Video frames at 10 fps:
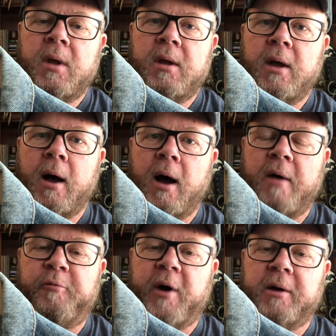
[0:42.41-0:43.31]
Yeah, I
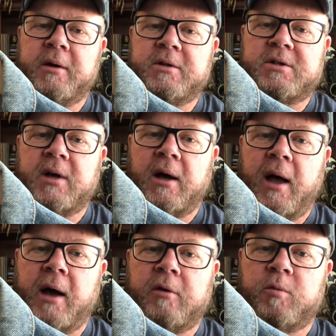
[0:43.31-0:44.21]
found this
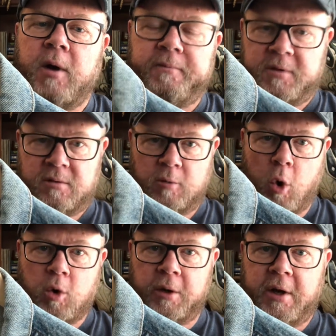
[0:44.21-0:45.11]
at a thrift
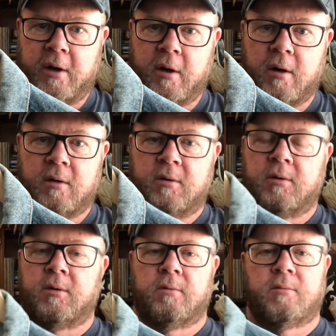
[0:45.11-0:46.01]
locally here.
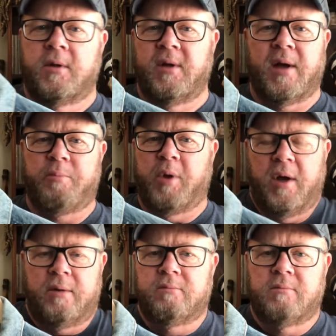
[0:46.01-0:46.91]
I think I
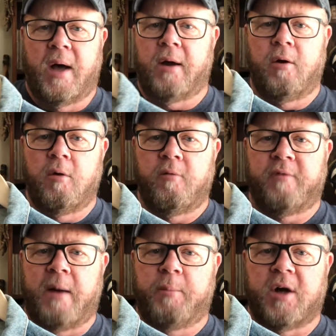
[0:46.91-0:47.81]
paid, I don't know,
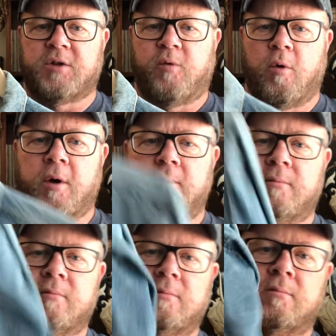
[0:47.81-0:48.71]
$5 for it.
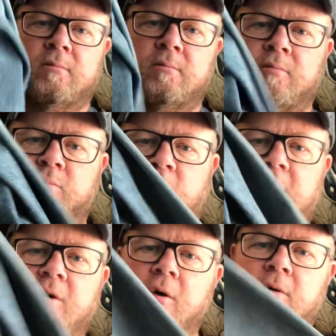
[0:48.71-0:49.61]
Pretty
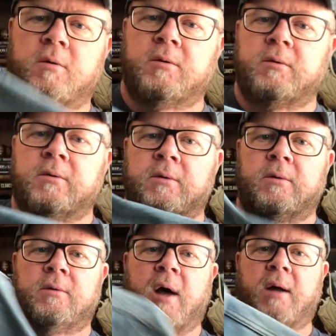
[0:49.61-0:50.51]
cool.
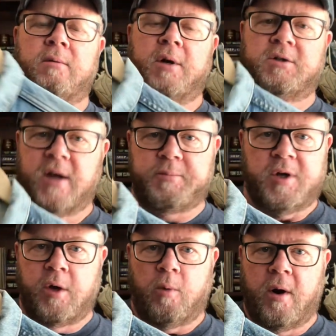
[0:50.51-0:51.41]
Not
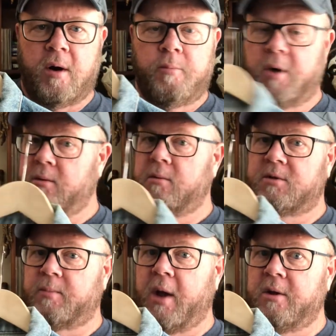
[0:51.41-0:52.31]
exceptionally rare, but
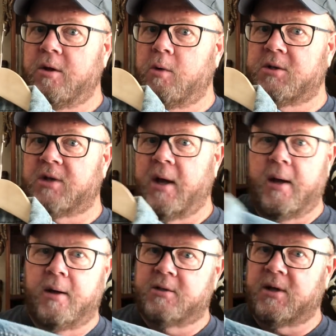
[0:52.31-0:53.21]
it's made in USA
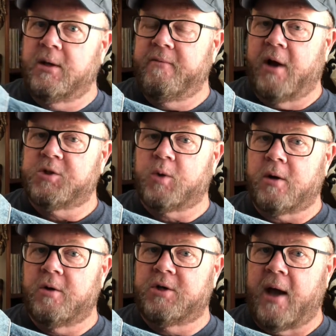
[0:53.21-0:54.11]
and it's a Levi's
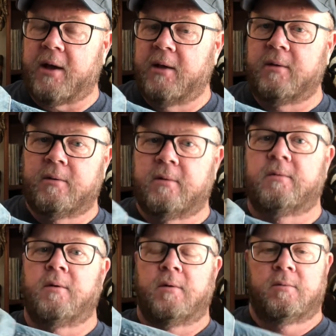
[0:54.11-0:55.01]
trucker jacket and
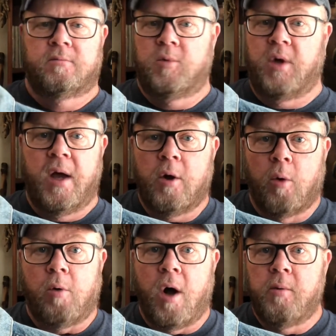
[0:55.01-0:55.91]
you can't go
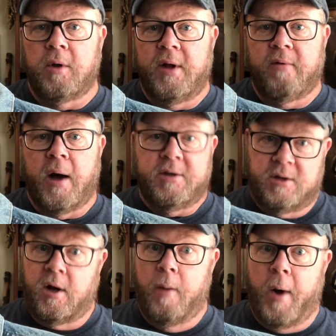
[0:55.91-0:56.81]
wrong with Levi's.
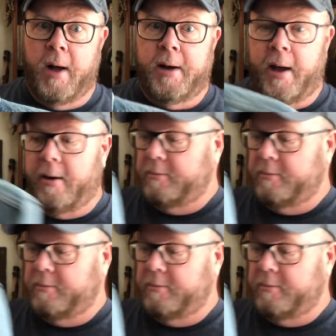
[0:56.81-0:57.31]
Come on now.